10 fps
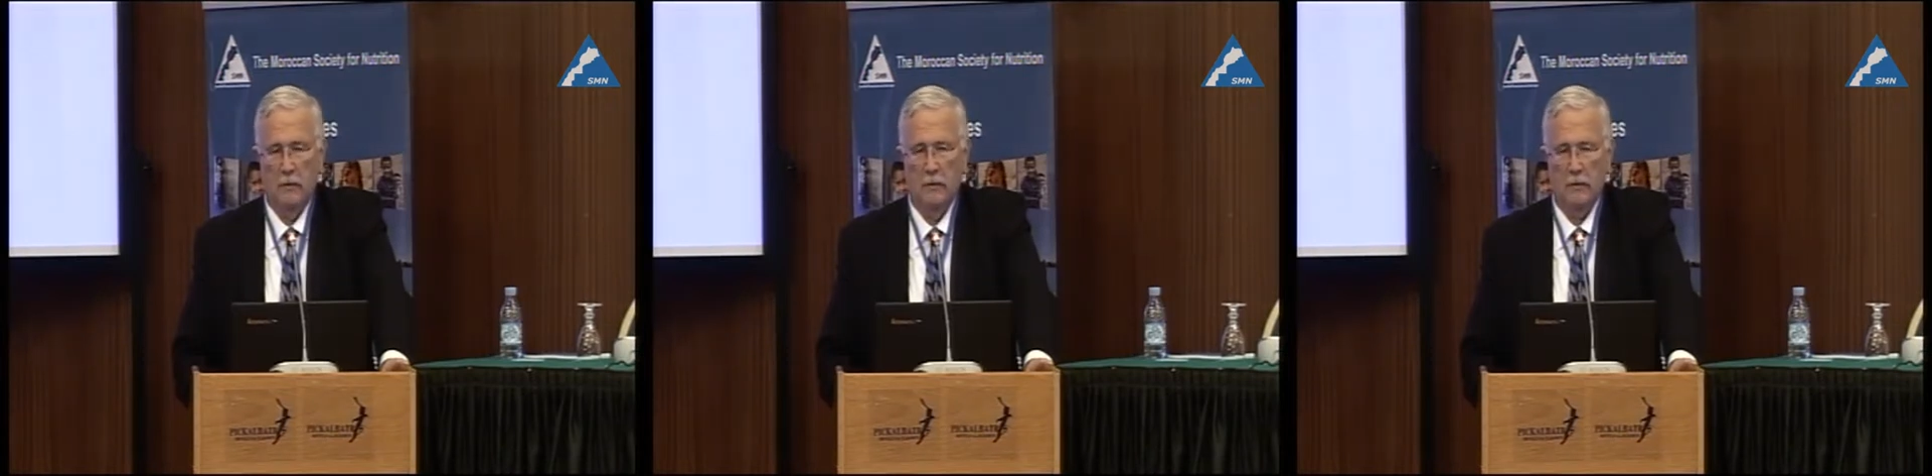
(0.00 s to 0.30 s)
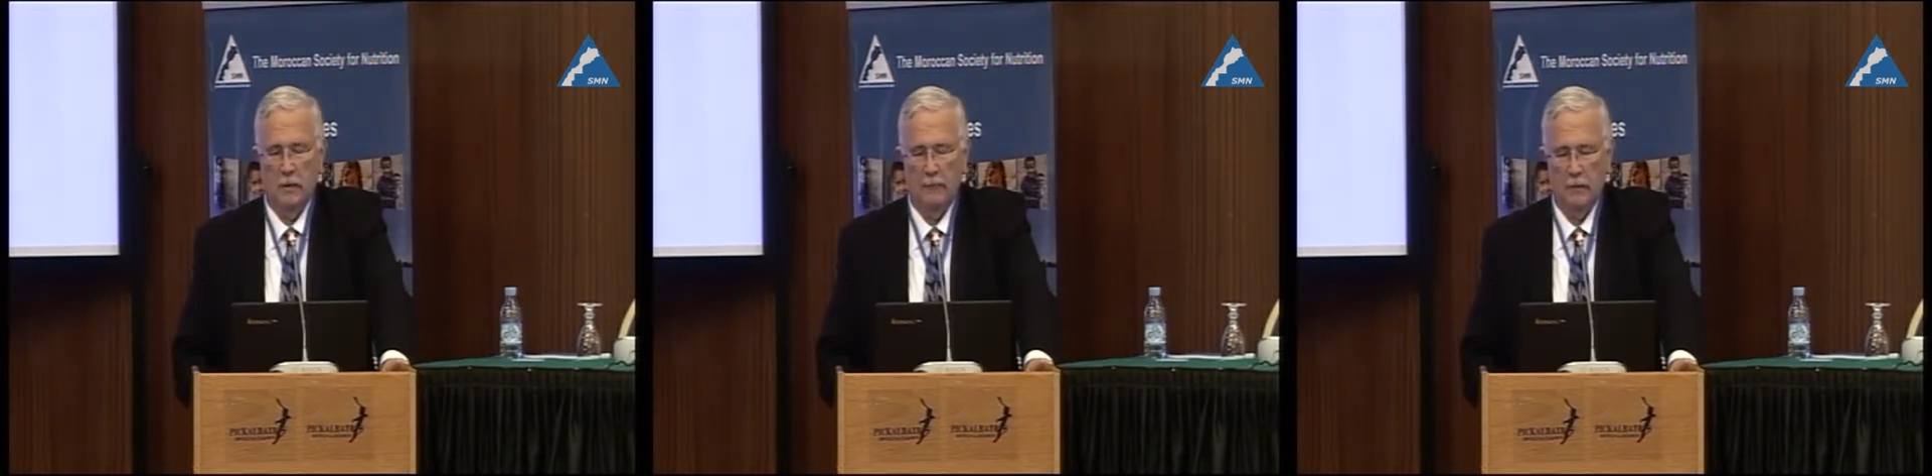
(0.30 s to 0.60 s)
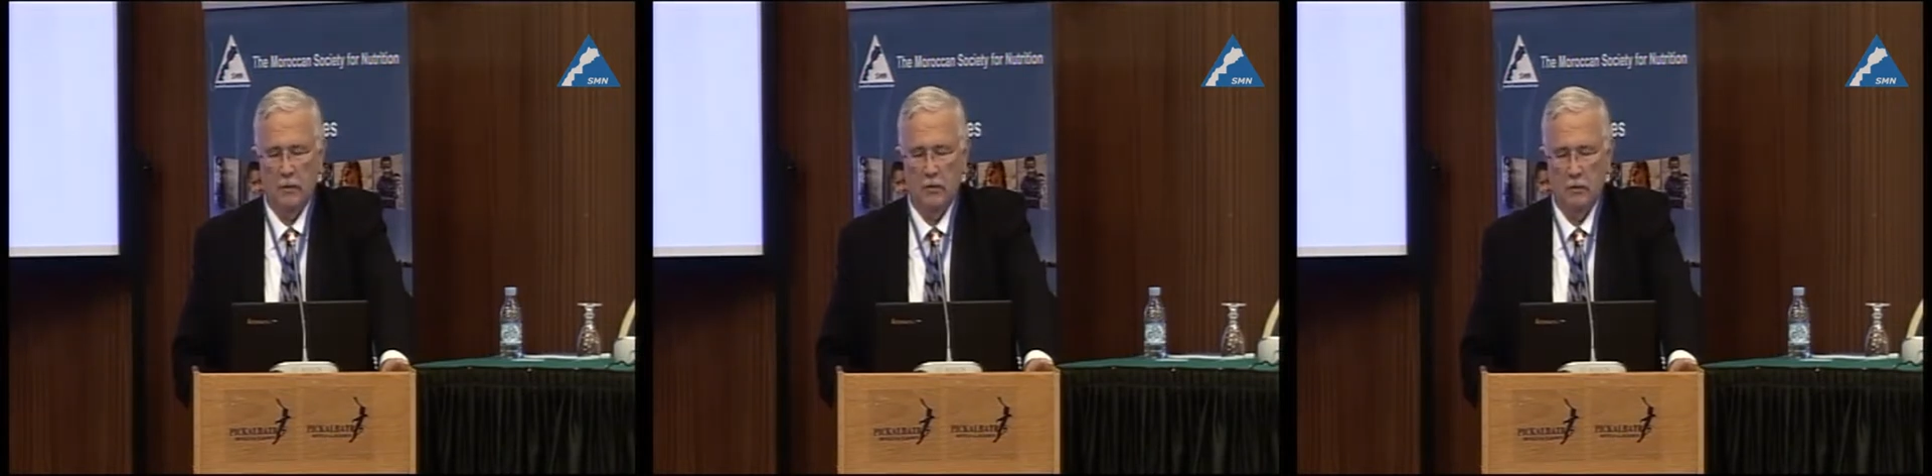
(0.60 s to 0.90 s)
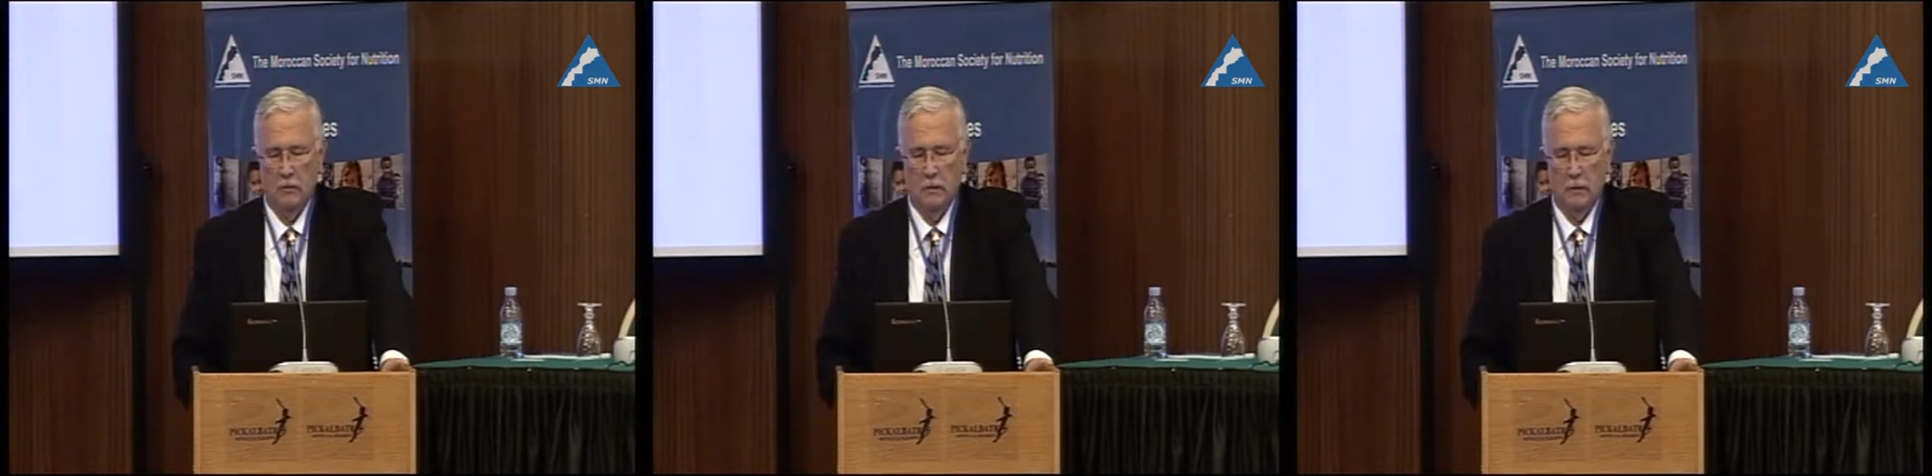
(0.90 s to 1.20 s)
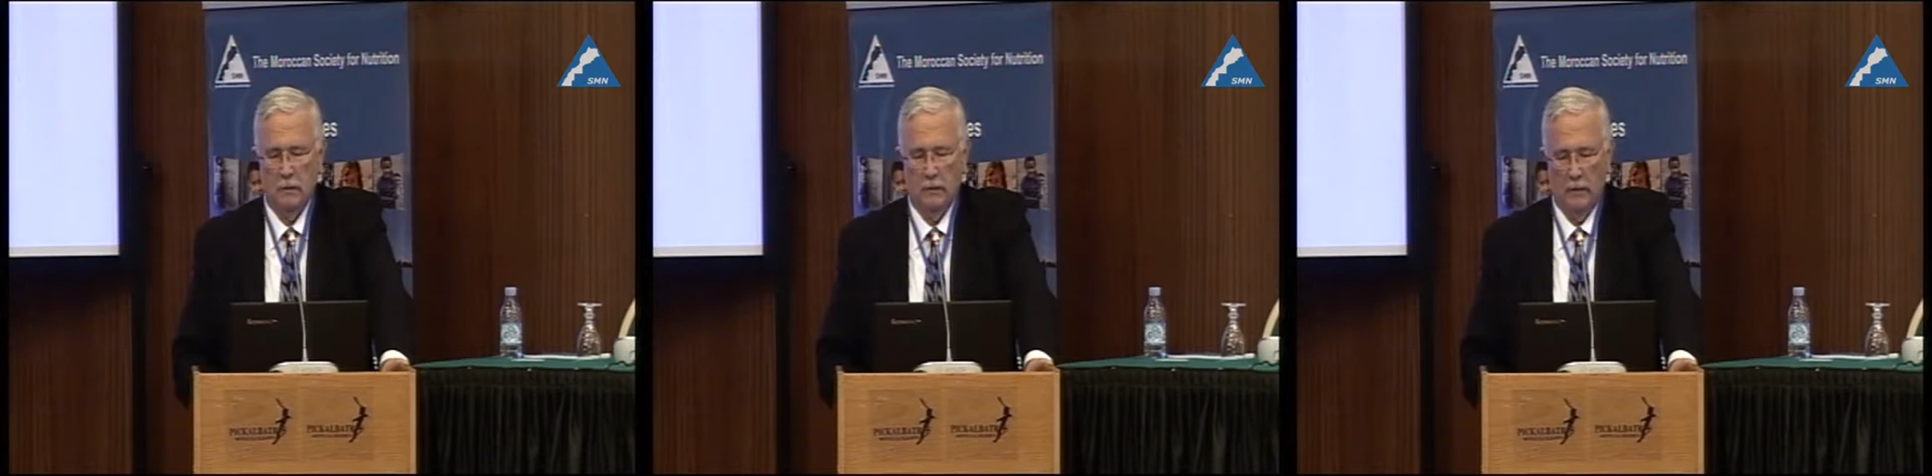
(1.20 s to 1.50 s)
of the soft tissues
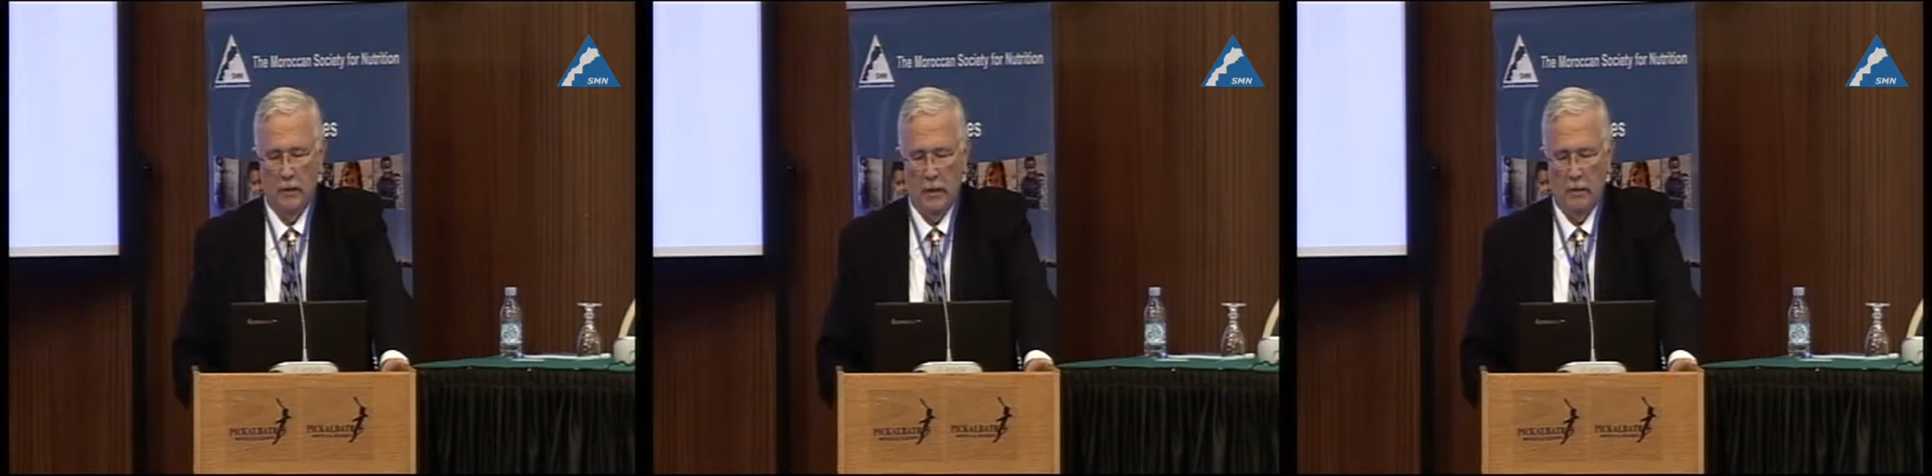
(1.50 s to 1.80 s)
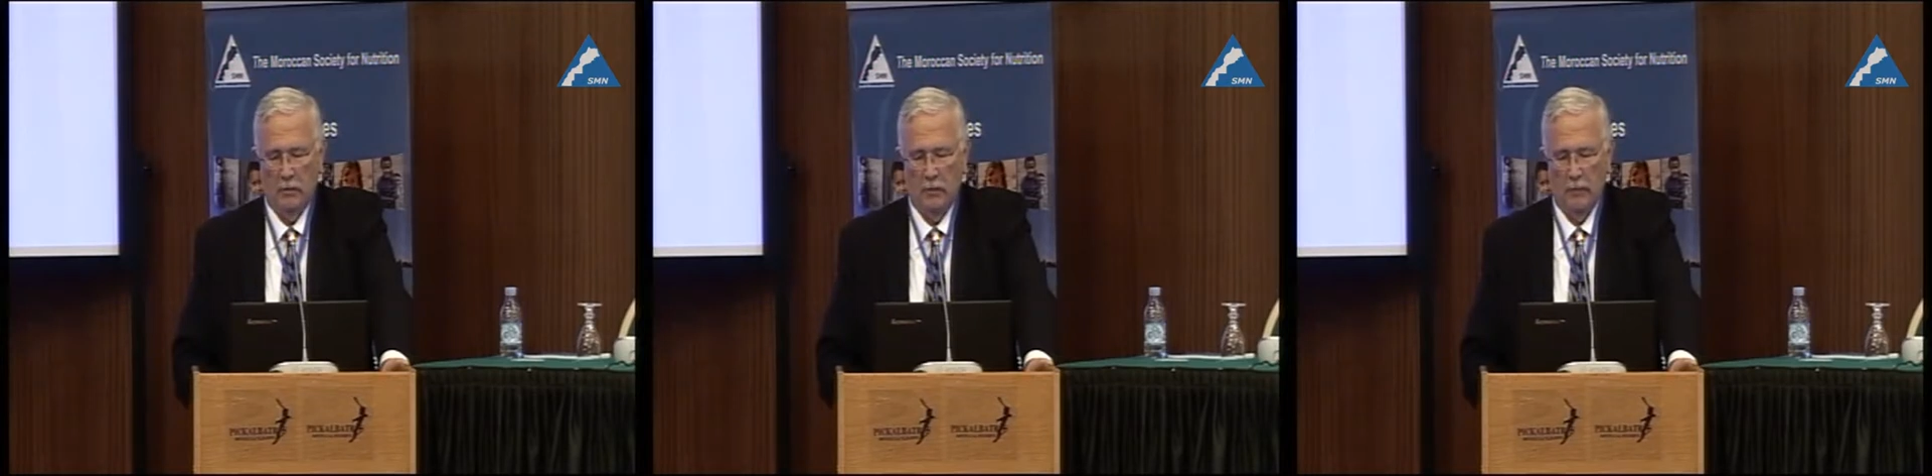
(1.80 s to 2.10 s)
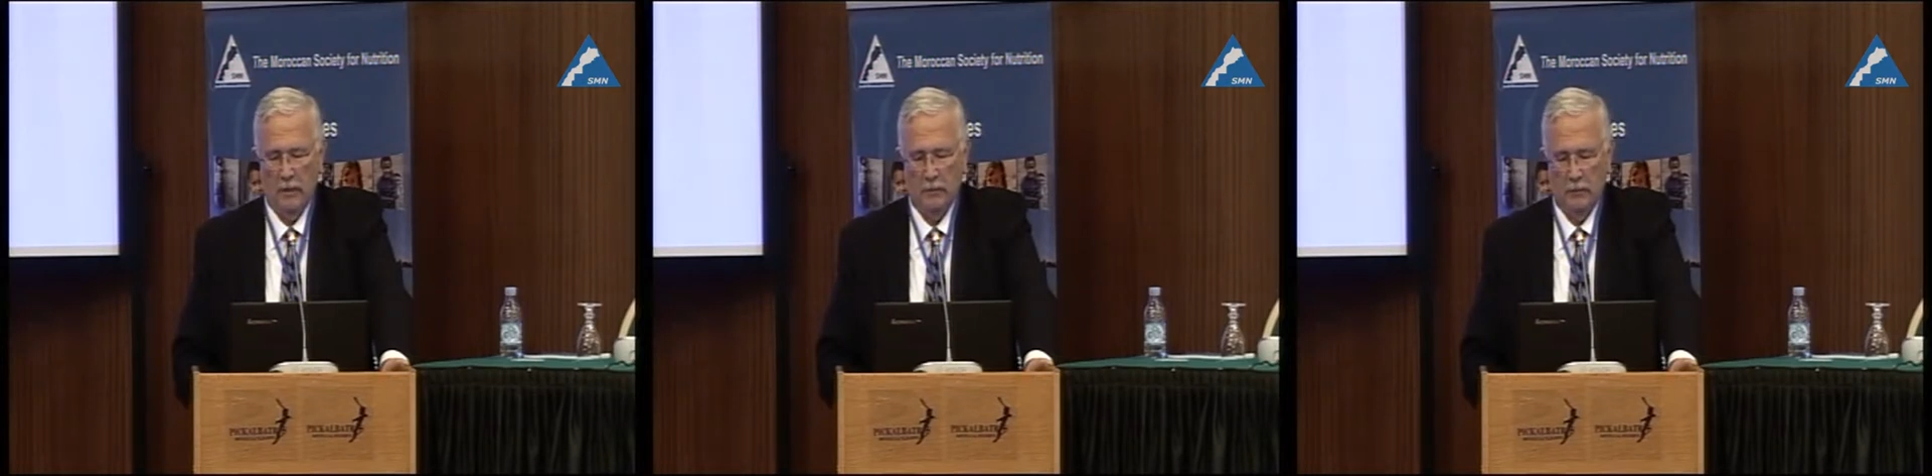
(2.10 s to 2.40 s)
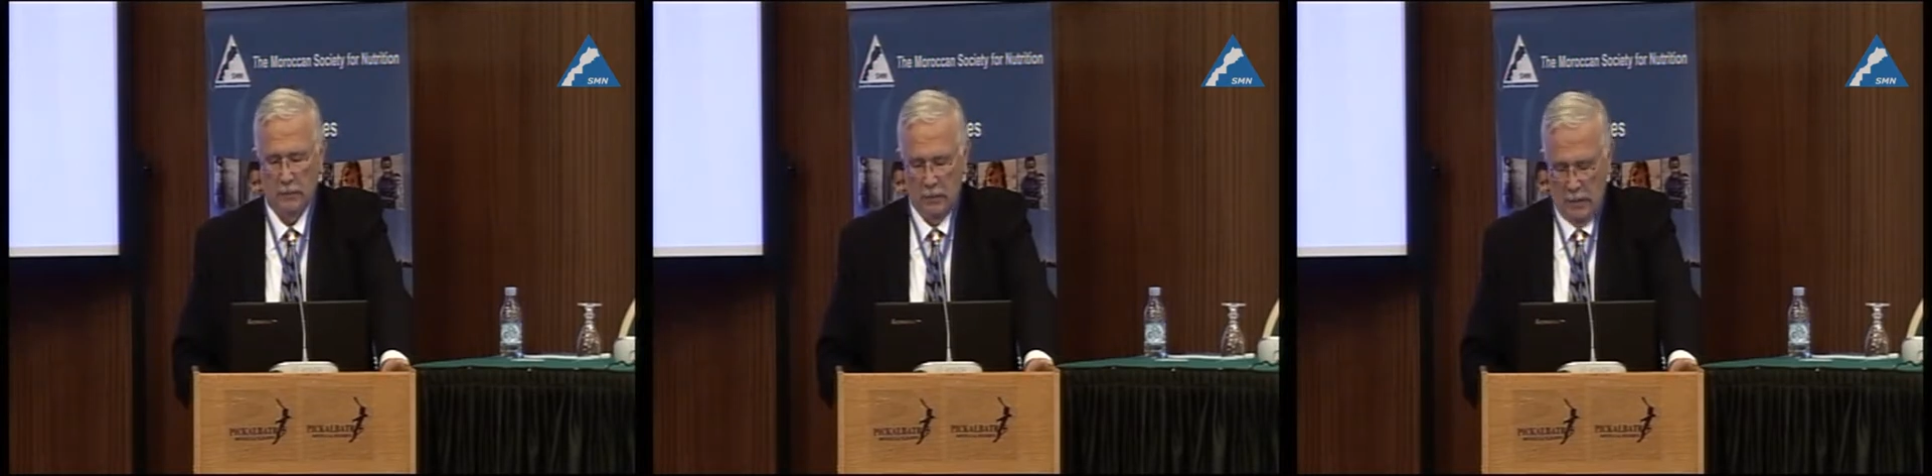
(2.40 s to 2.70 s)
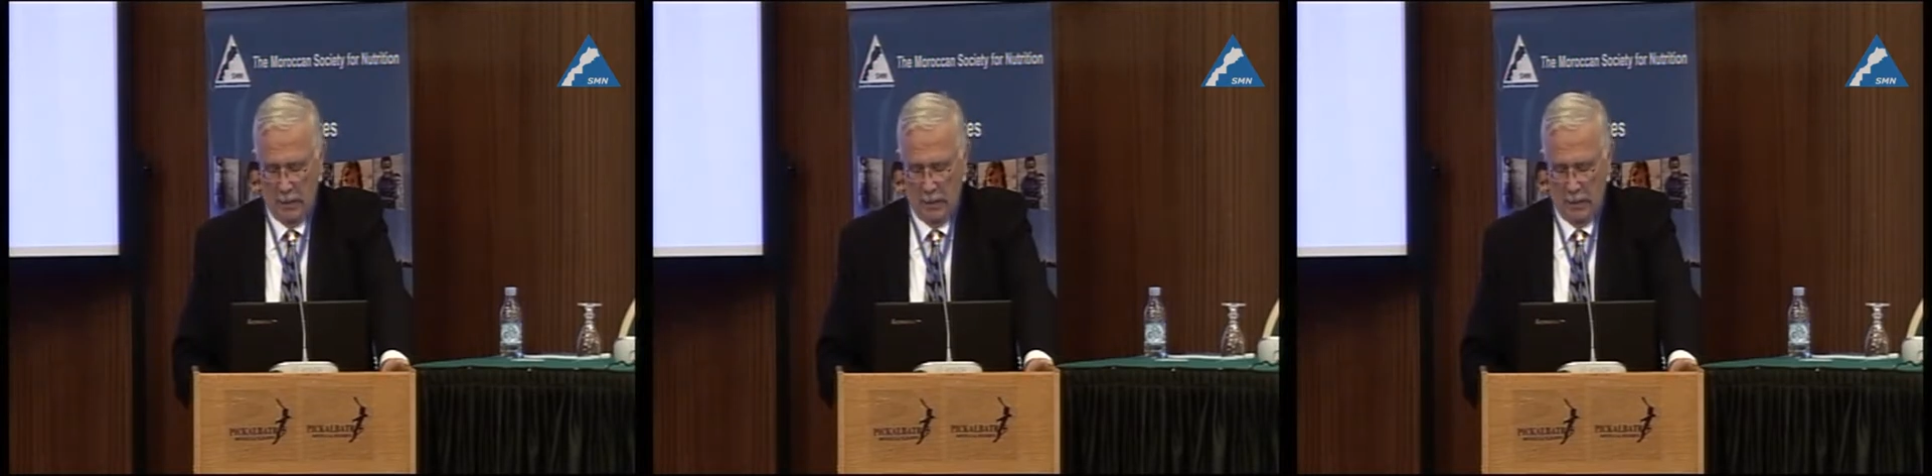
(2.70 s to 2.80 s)
and the non-bone pixels.